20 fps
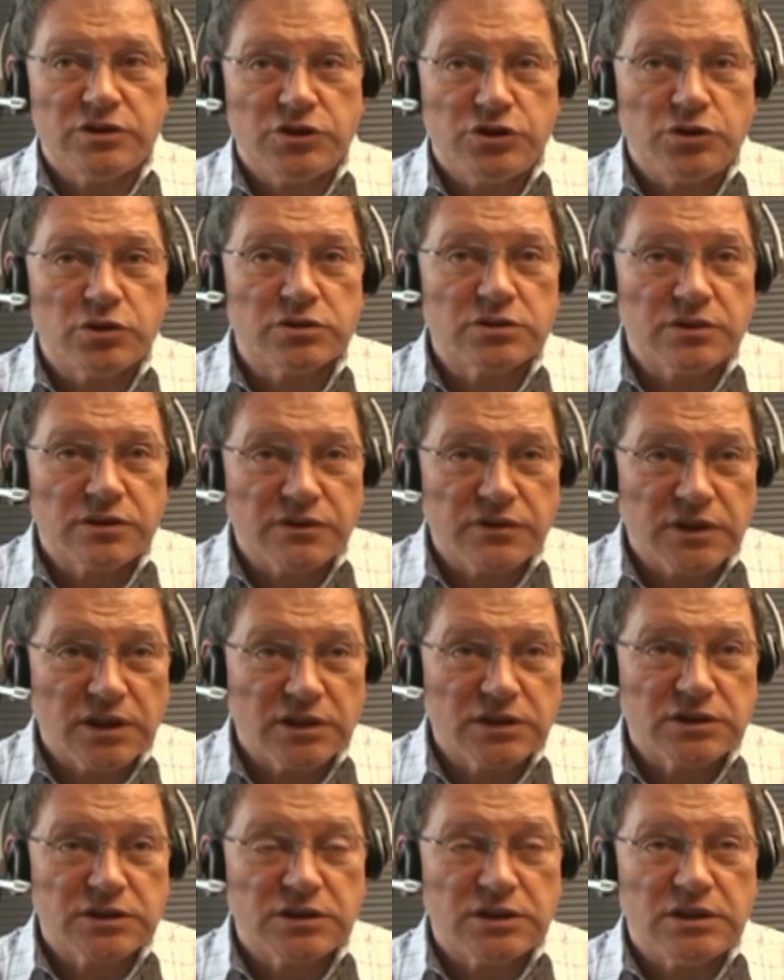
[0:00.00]
certain
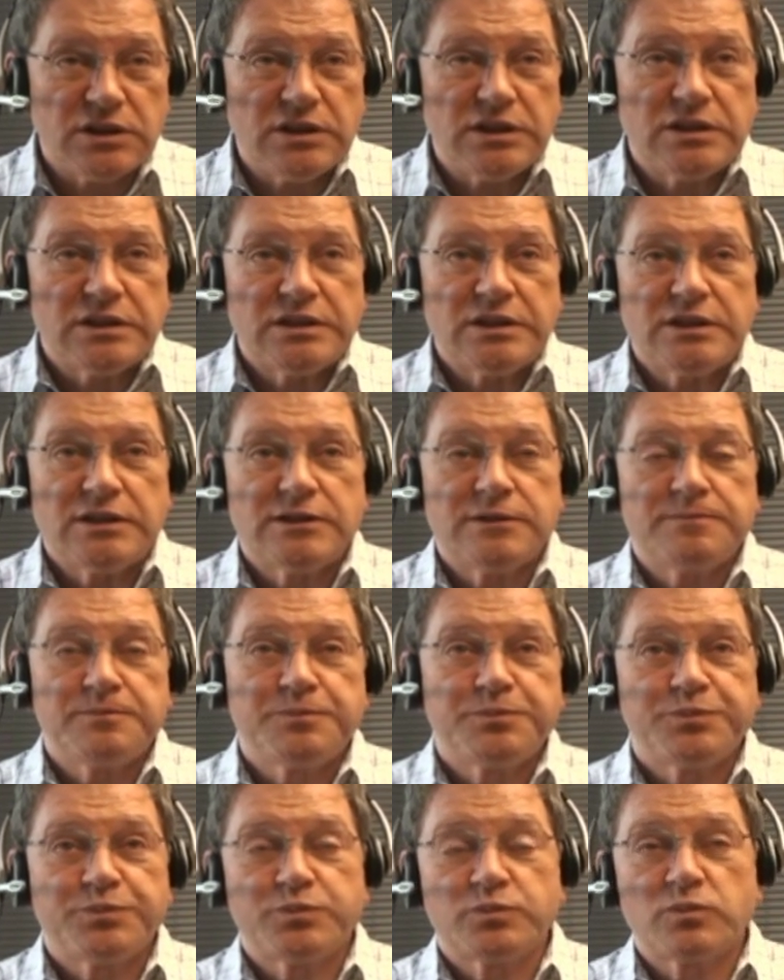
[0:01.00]
things
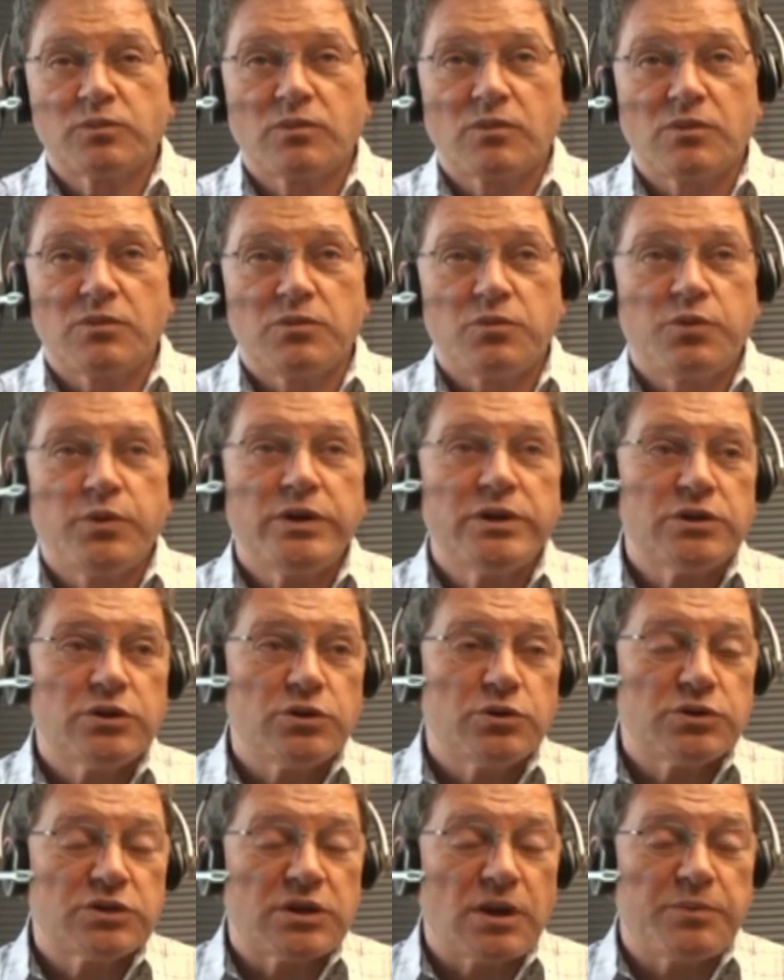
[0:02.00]
in
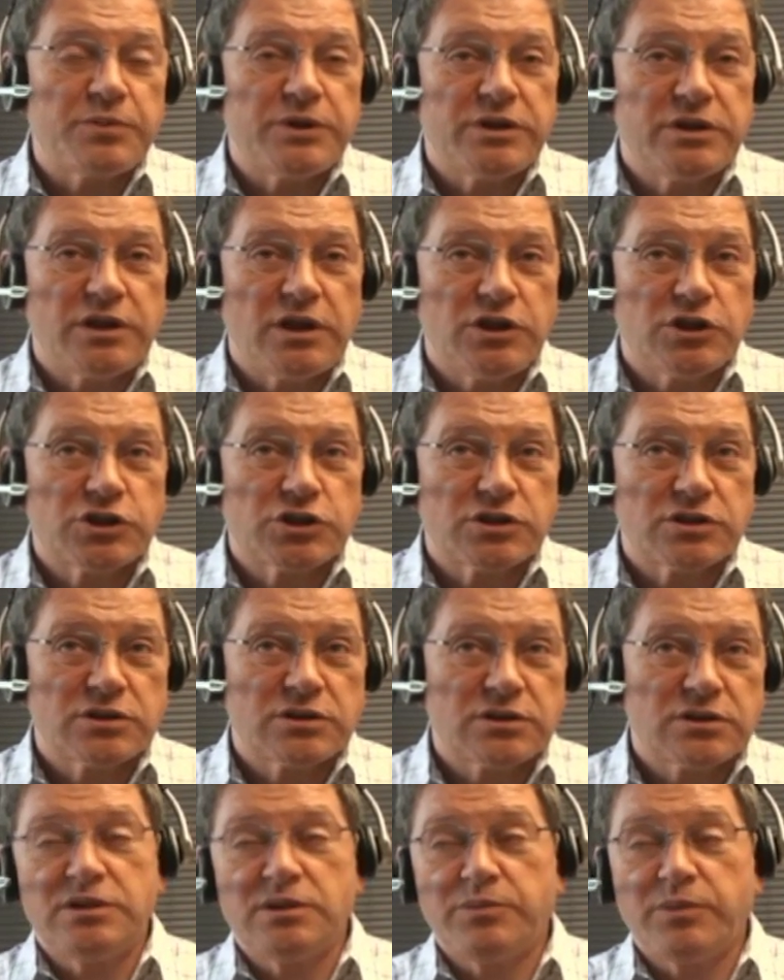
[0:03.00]
Windows applications,
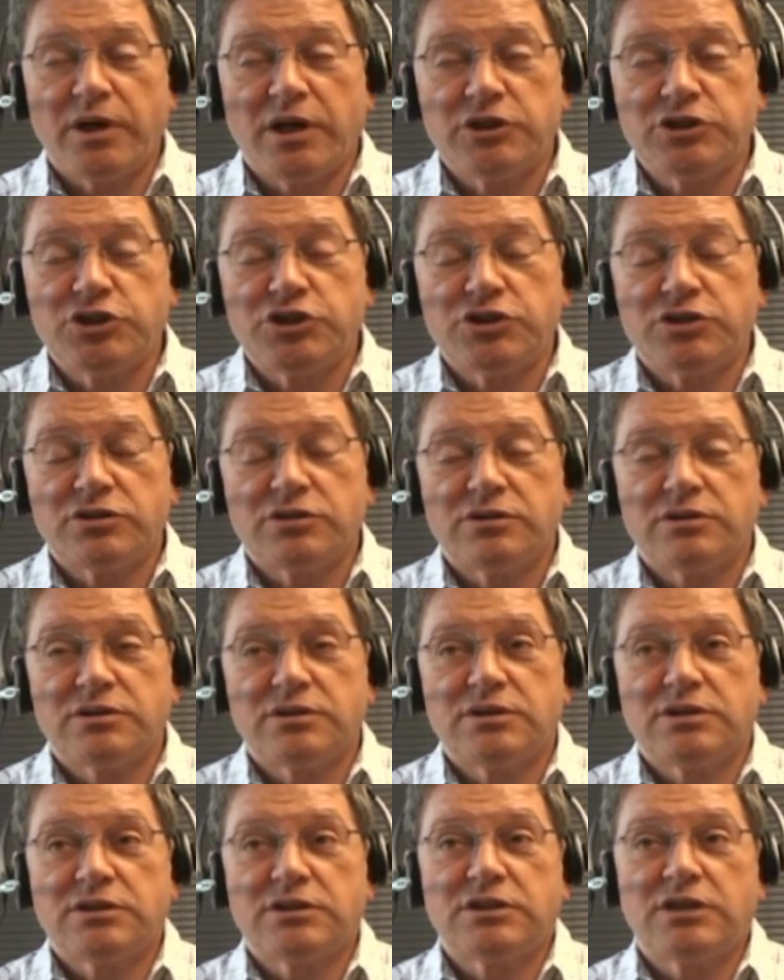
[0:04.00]
pretty much
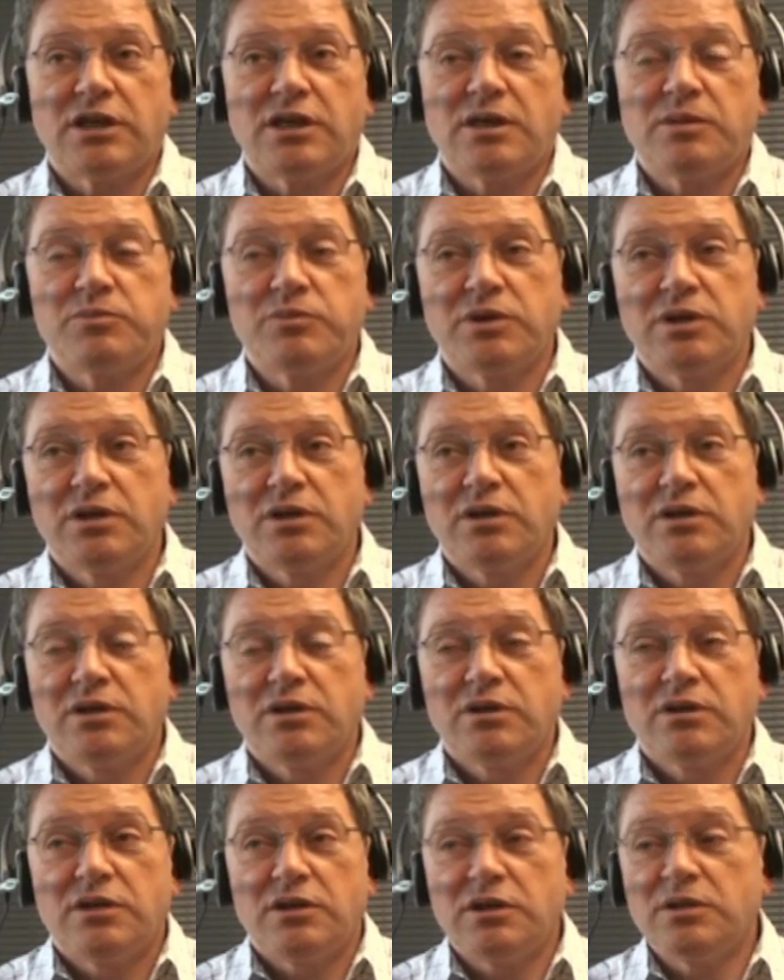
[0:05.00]
the same
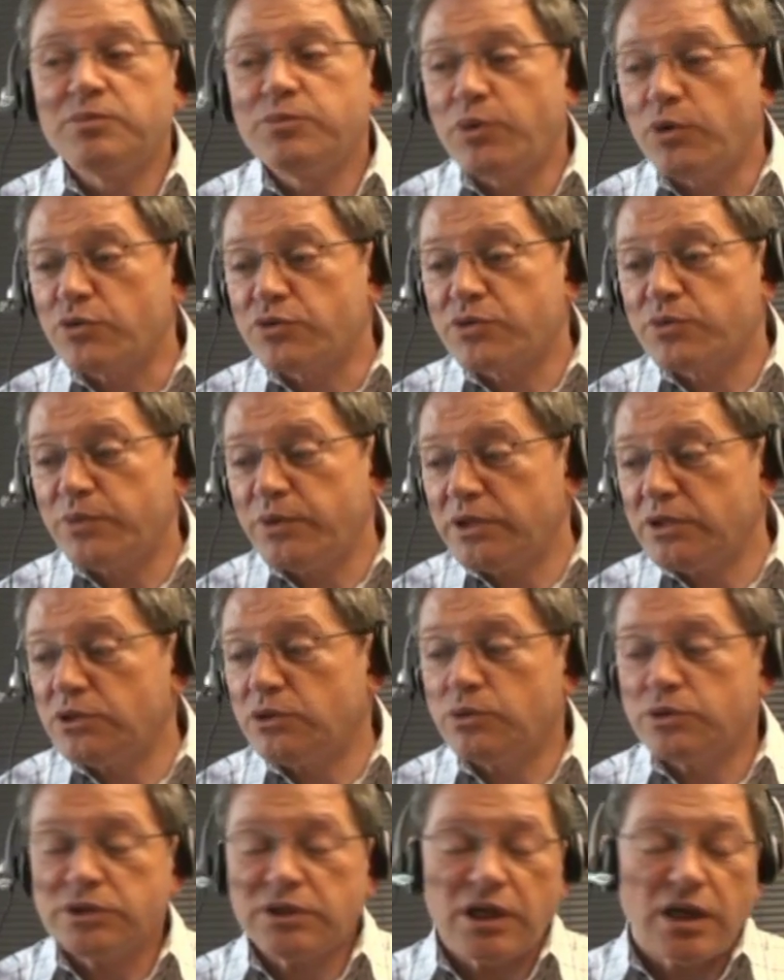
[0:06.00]
in both
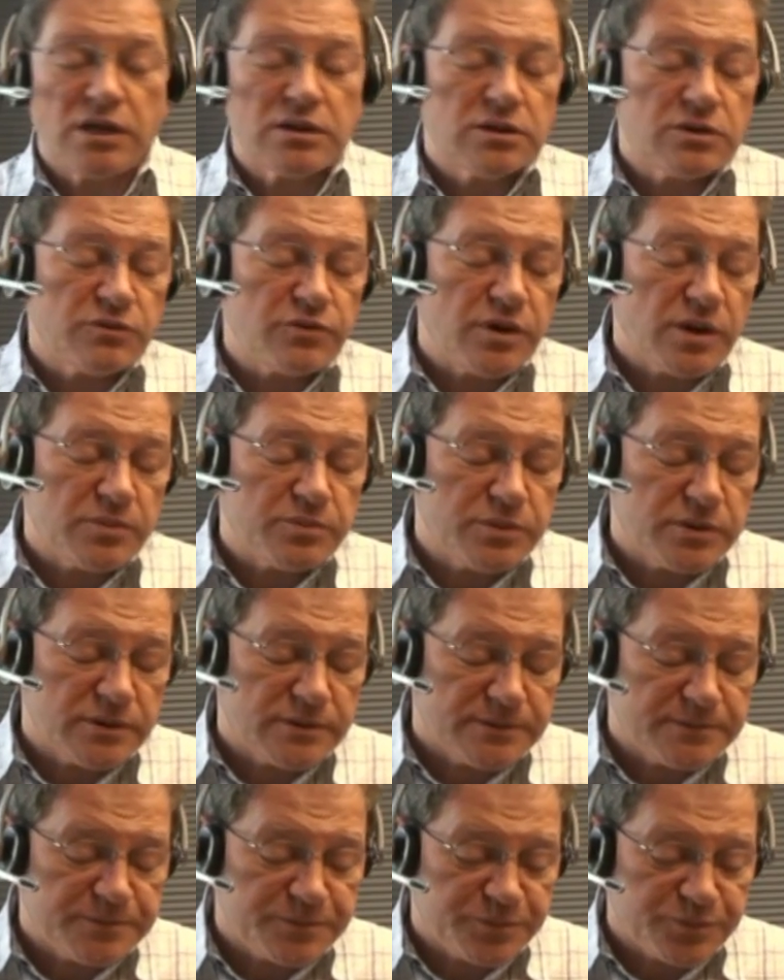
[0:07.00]
Windows and
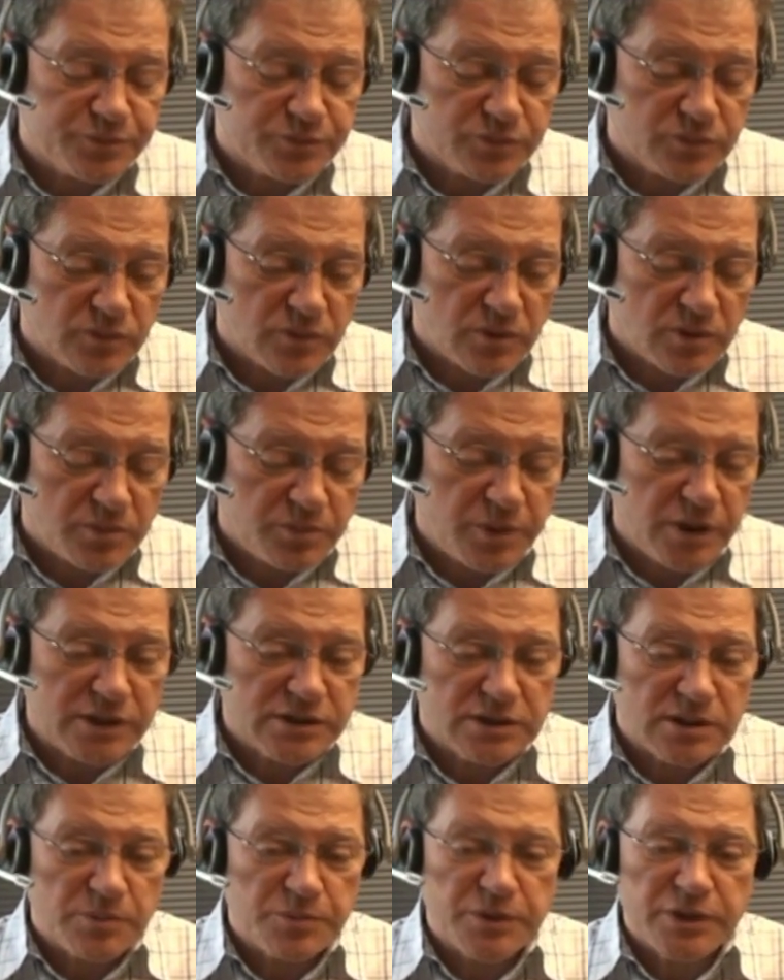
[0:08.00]

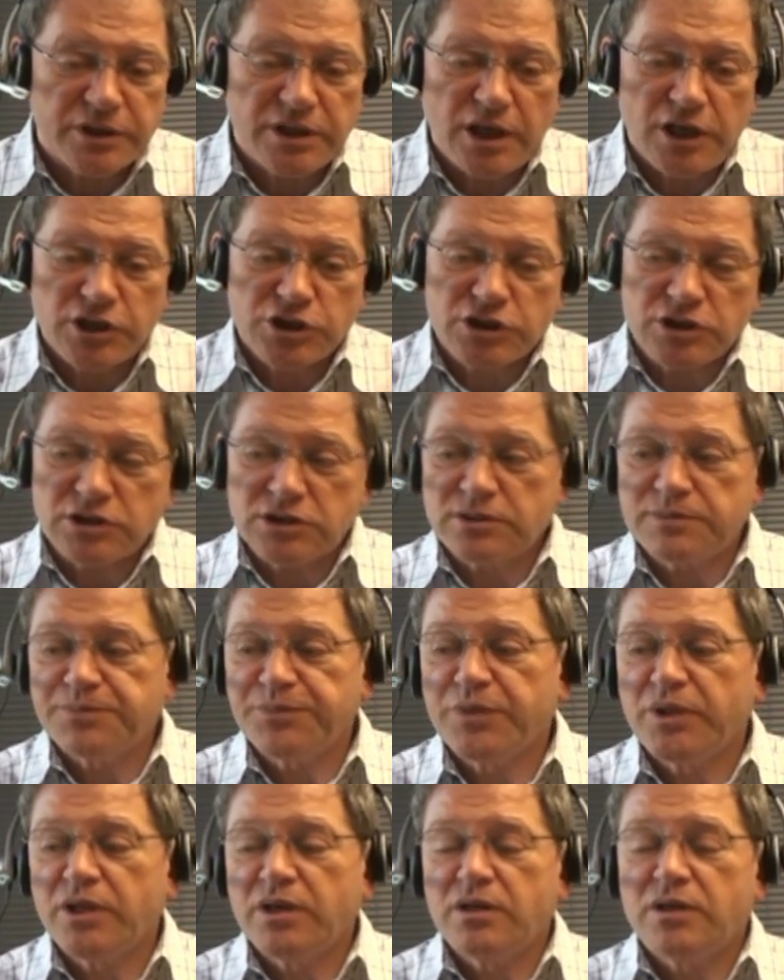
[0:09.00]
web-based applications.
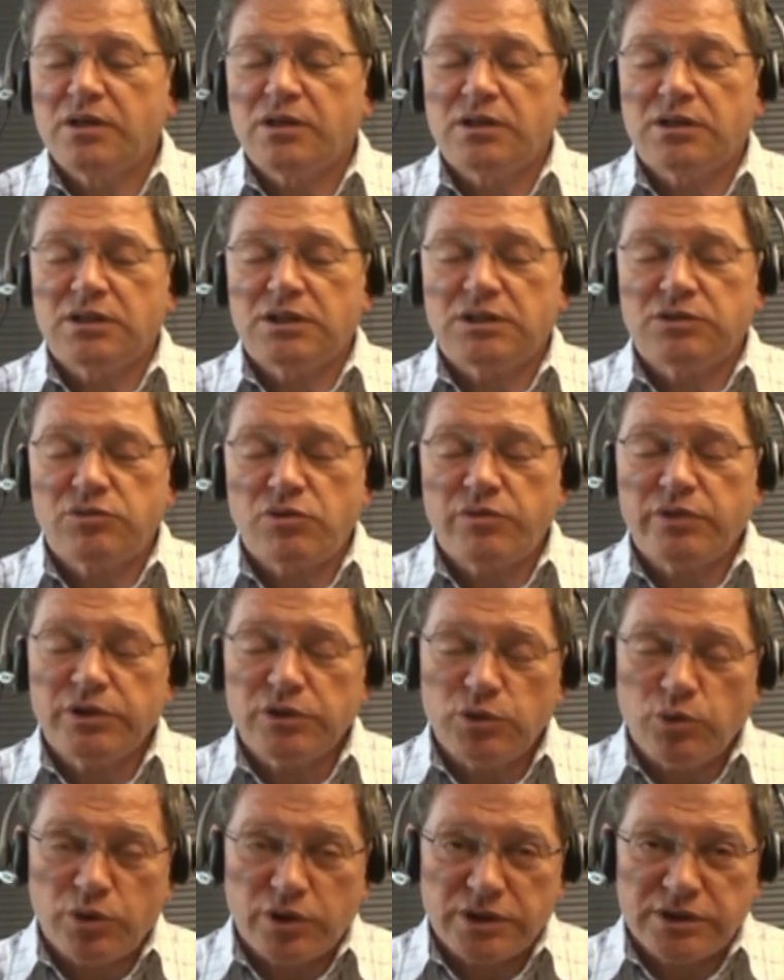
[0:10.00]
We
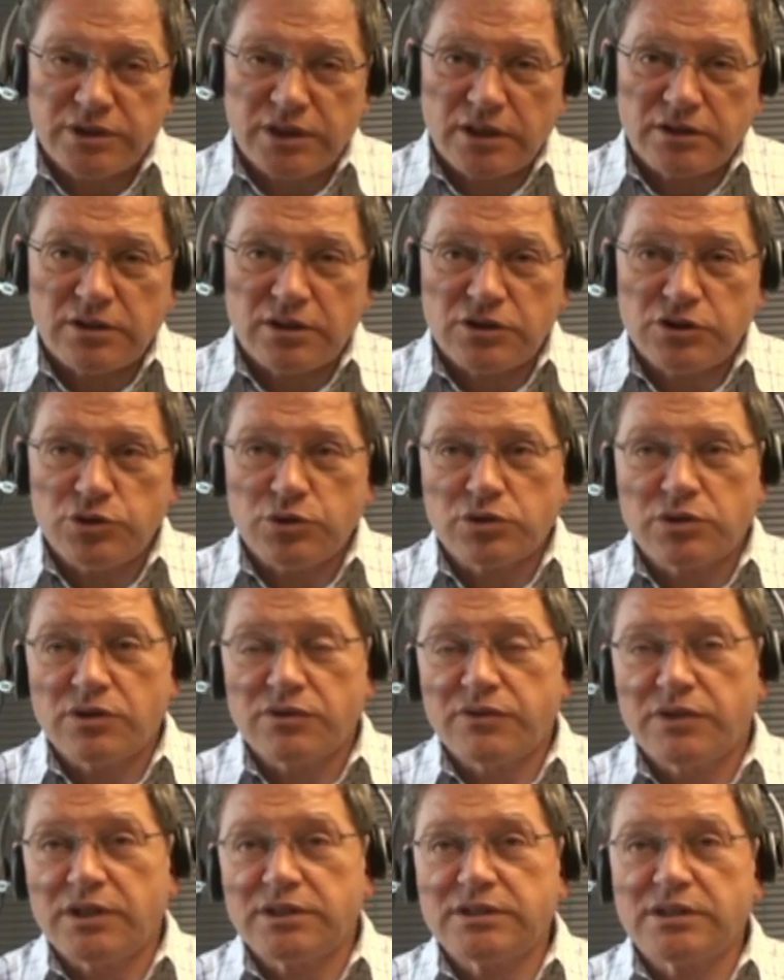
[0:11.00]
will look at that.
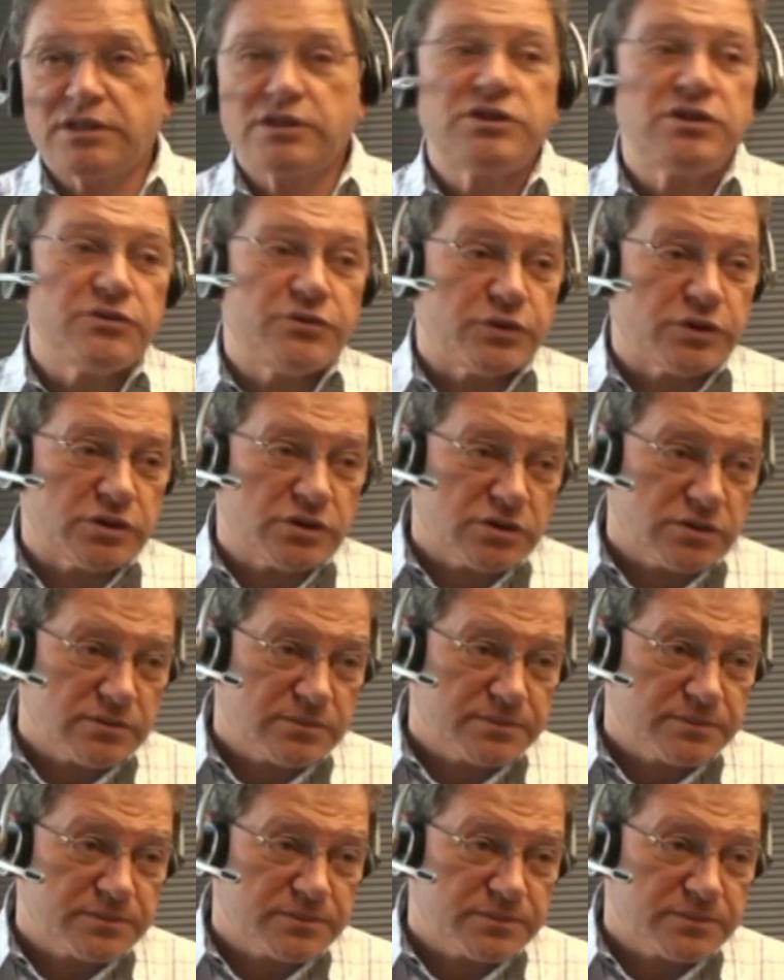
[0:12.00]
Certain things are different.